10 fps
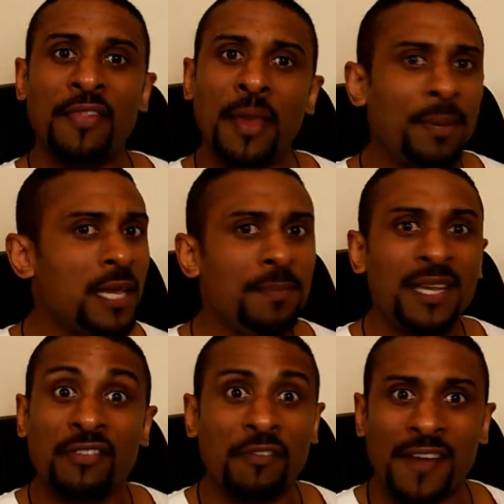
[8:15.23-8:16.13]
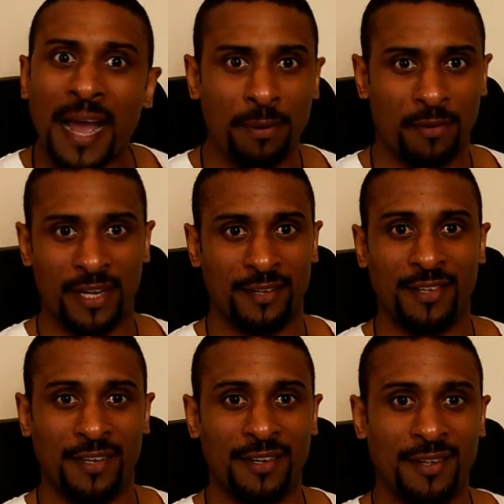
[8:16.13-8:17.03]
and their PBs
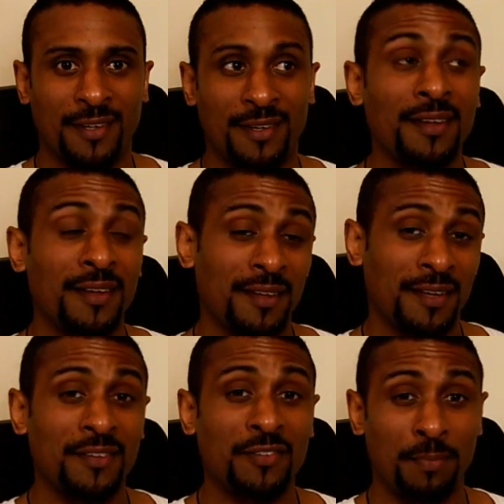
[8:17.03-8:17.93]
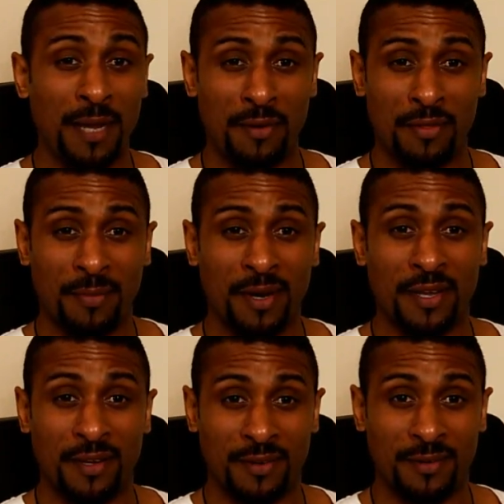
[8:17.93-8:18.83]
evaporated. That's the power of the
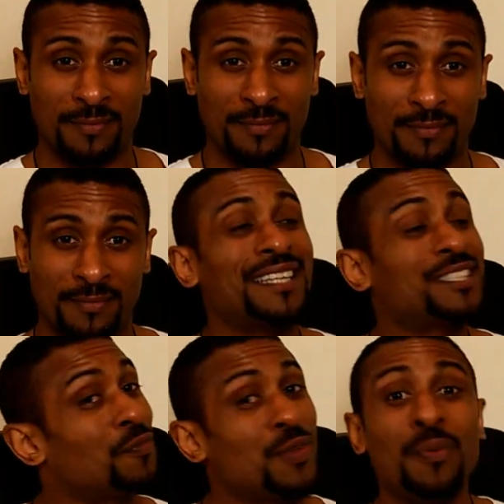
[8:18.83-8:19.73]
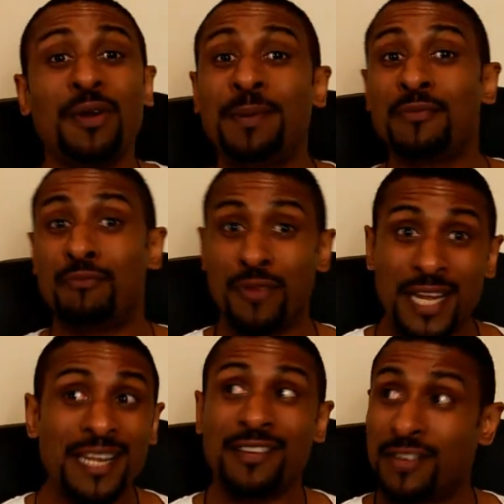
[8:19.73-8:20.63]
mind. So if you want to be
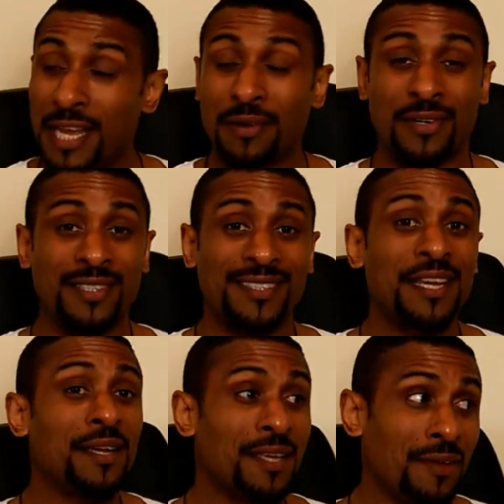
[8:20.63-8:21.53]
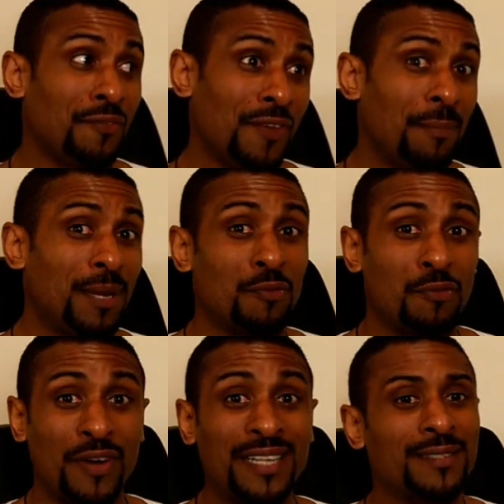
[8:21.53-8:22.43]
really generous, give family
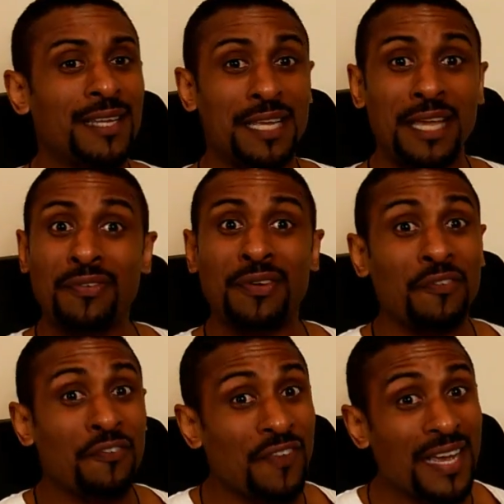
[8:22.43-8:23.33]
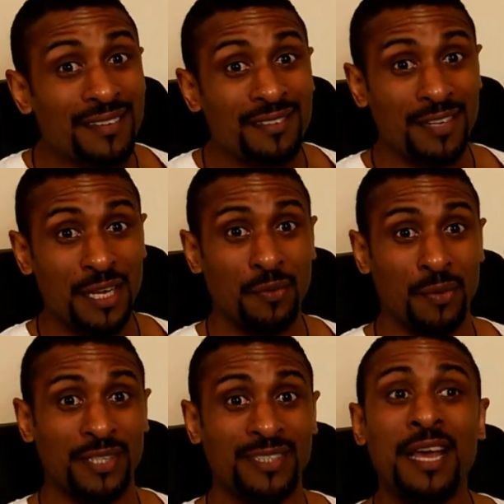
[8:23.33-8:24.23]
and friends the gift of fake
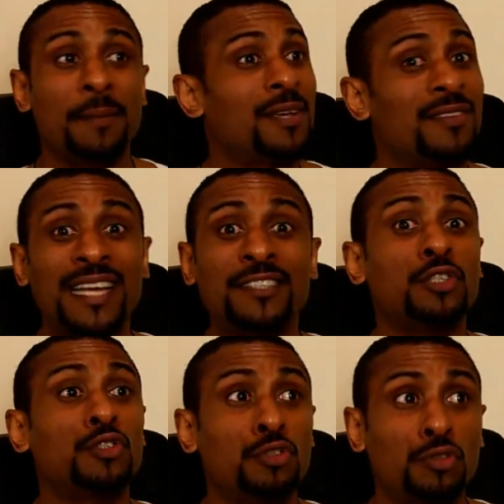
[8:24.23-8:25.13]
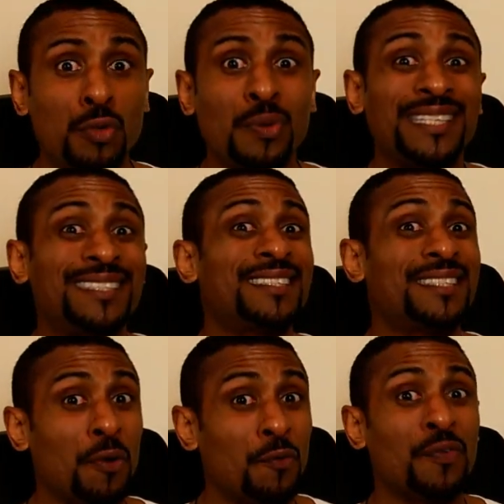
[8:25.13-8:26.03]
steroids, because that's a truly
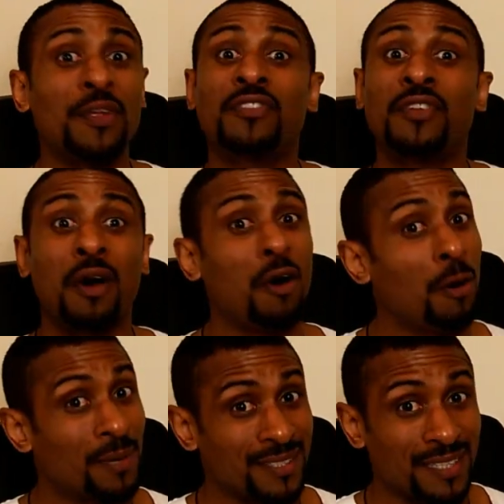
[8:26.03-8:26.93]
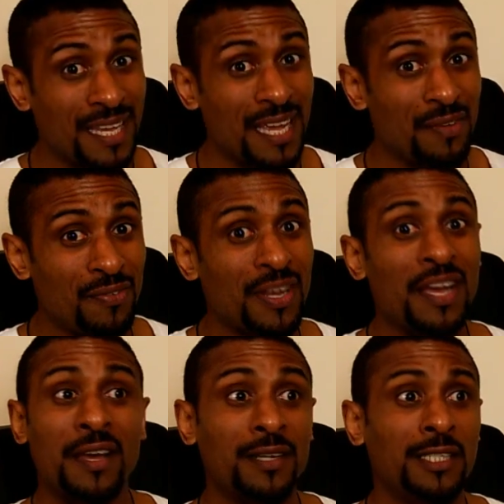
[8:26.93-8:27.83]
selfless and harmless gift,
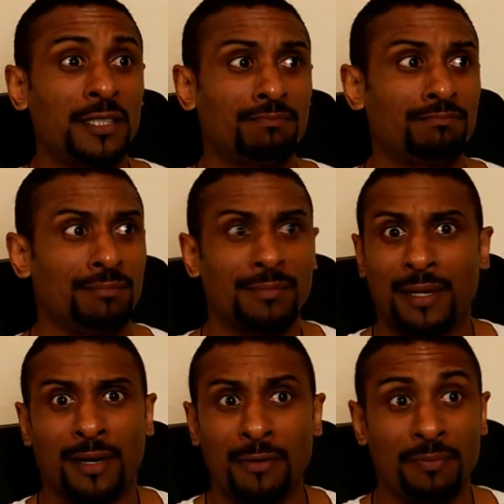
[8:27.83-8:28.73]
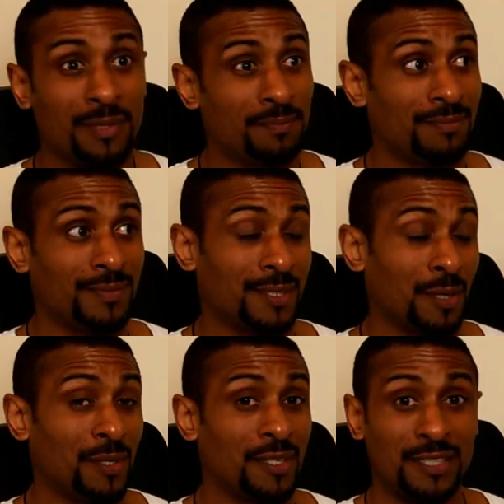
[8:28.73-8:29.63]
and just hope that
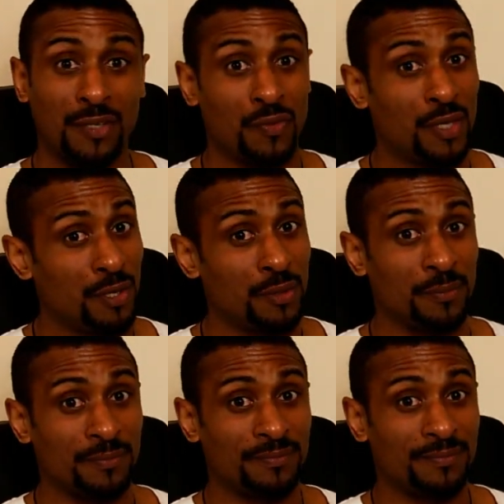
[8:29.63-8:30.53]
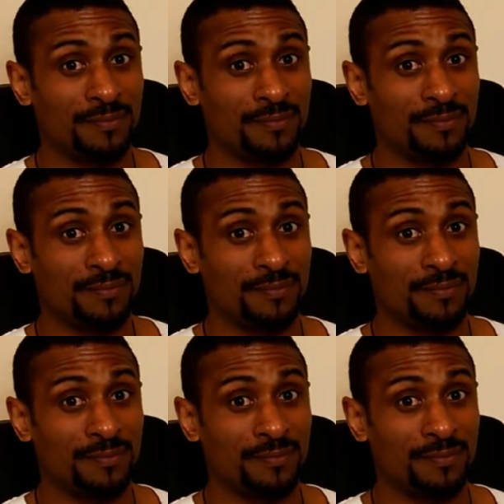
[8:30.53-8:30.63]
someone does it for you.